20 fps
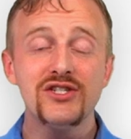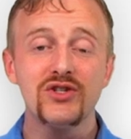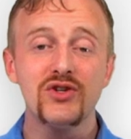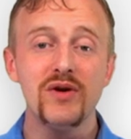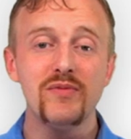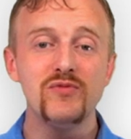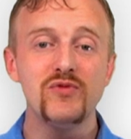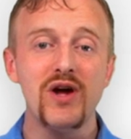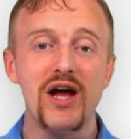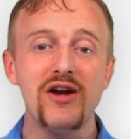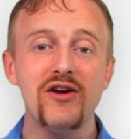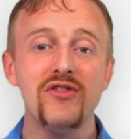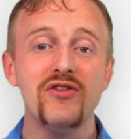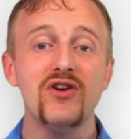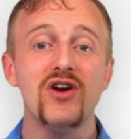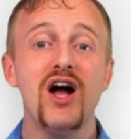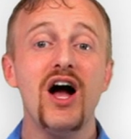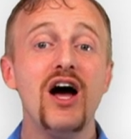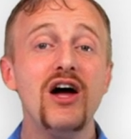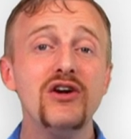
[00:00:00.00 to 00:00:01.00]
a scriptwriter,
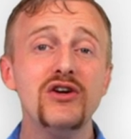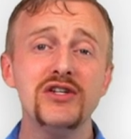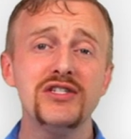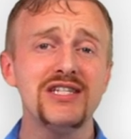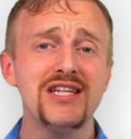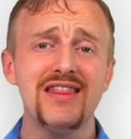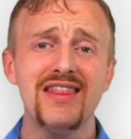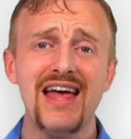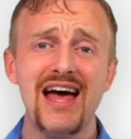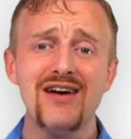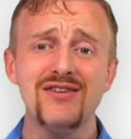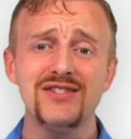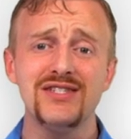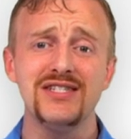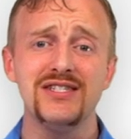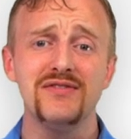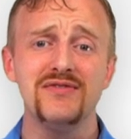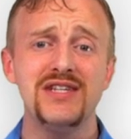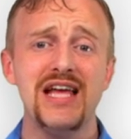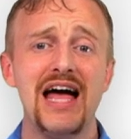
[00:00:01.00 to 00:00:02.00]
there are hundreds of
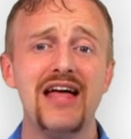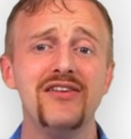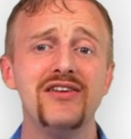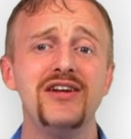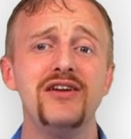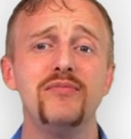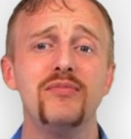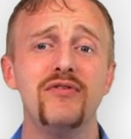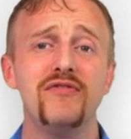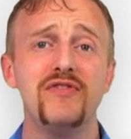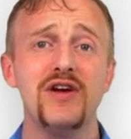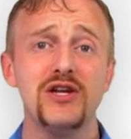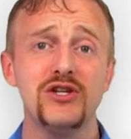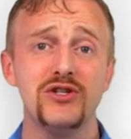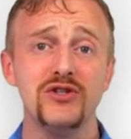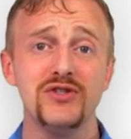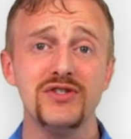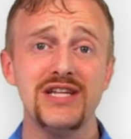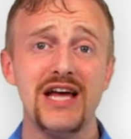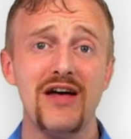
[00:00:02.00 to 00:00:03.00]
thousands of talented
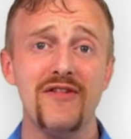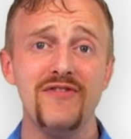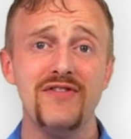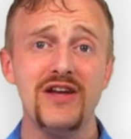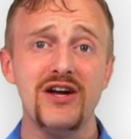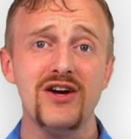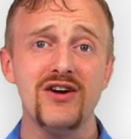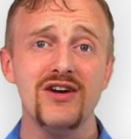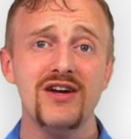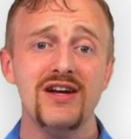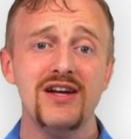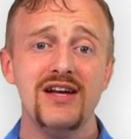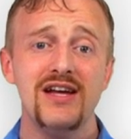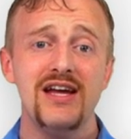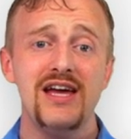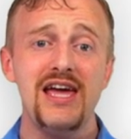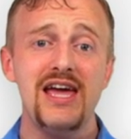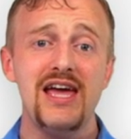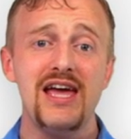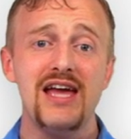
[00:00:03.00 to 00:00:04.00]
professionals out there.
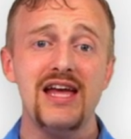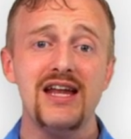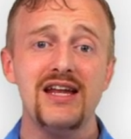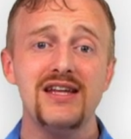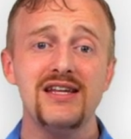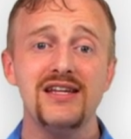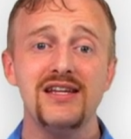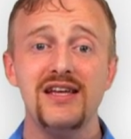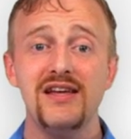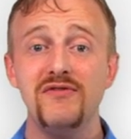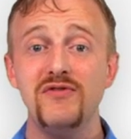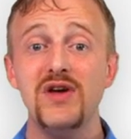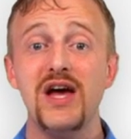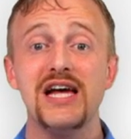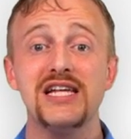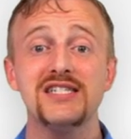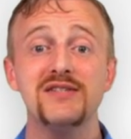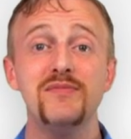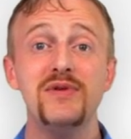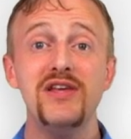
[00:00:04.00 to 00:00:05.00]
And if you
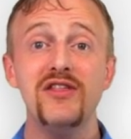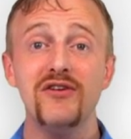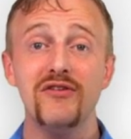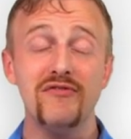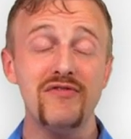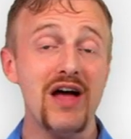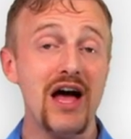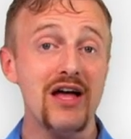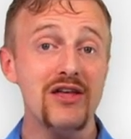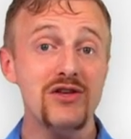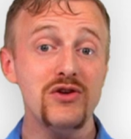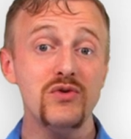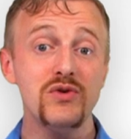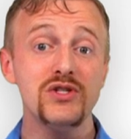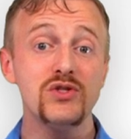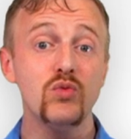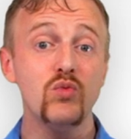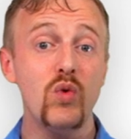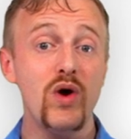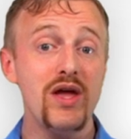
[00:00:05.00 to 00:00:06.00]
ask me, their
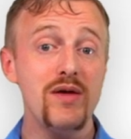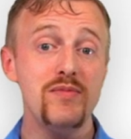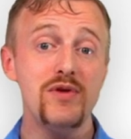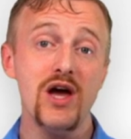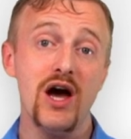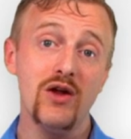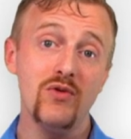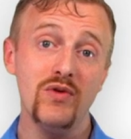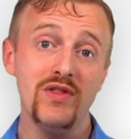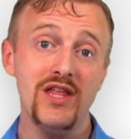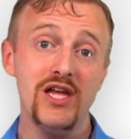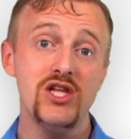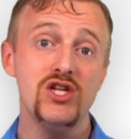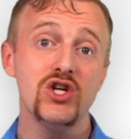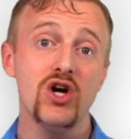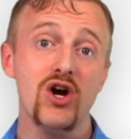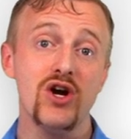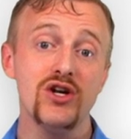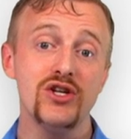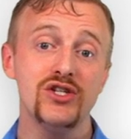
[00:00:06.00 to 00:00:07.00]
value is way beyond what they
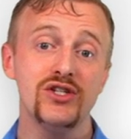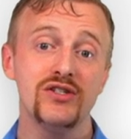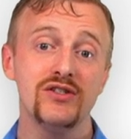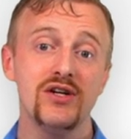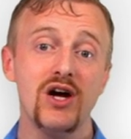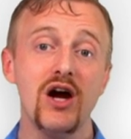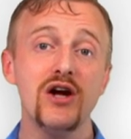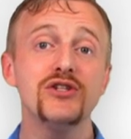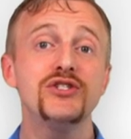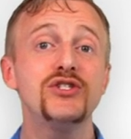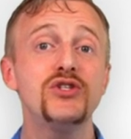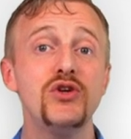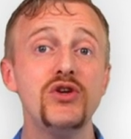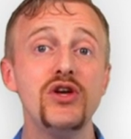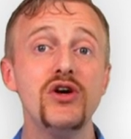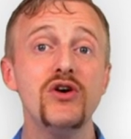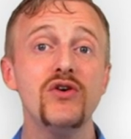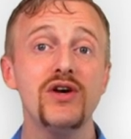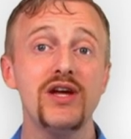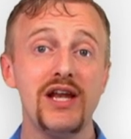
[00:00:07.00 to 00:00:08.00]
charge. Our
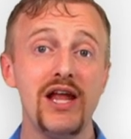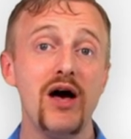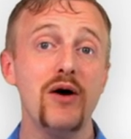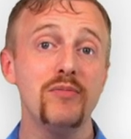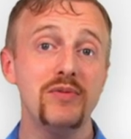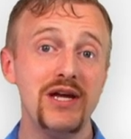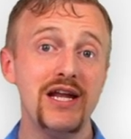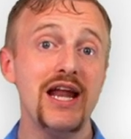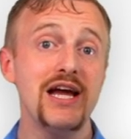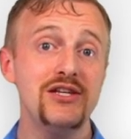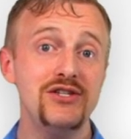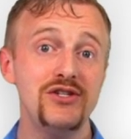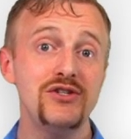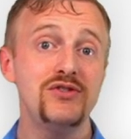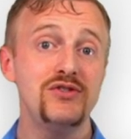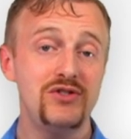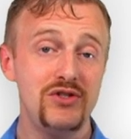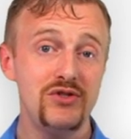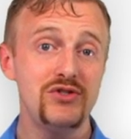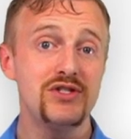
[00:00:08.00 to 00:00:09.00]
studio can help connect
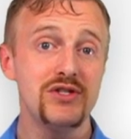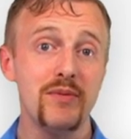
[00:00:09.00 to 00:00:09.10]
you to